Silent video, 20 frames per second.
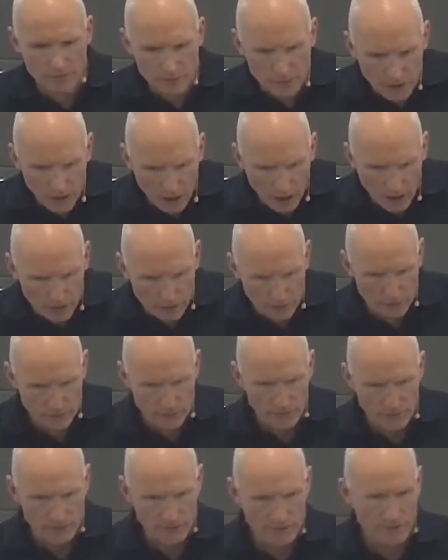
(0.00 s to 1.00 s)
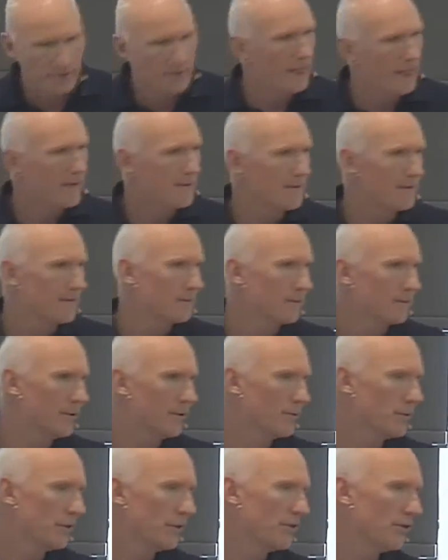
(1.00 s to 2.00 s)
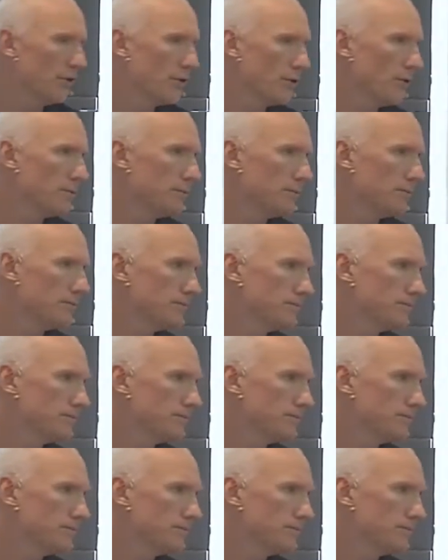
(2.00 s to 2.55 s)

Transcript: of love when we do.